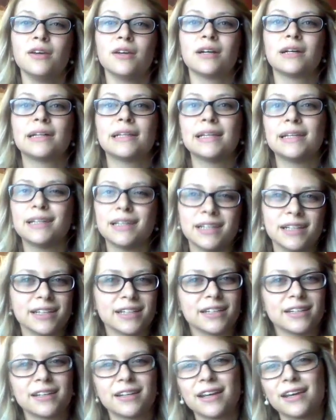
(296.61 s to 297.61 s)
cleaning
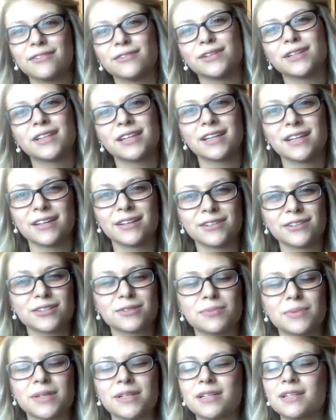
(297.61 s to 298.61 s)
and everything else,
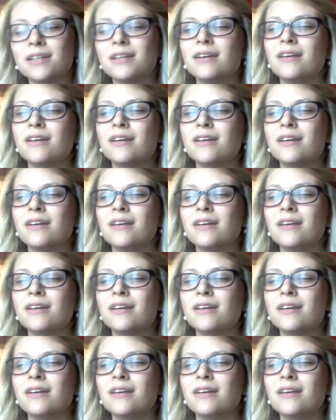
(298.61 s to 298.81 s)
but